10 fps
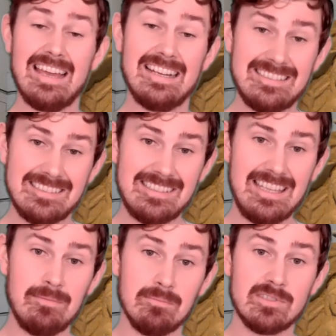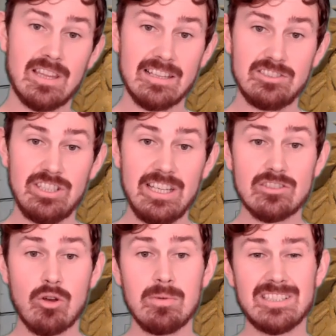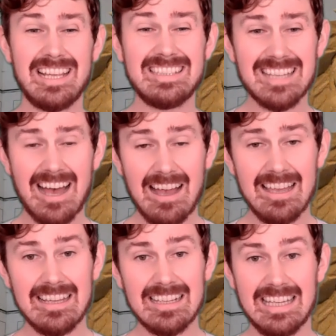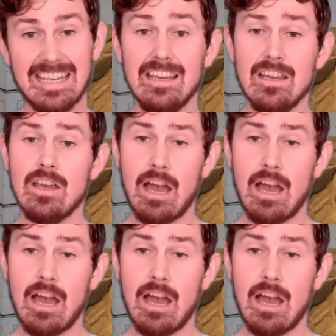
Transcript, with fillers: and it seems that she is almost entirely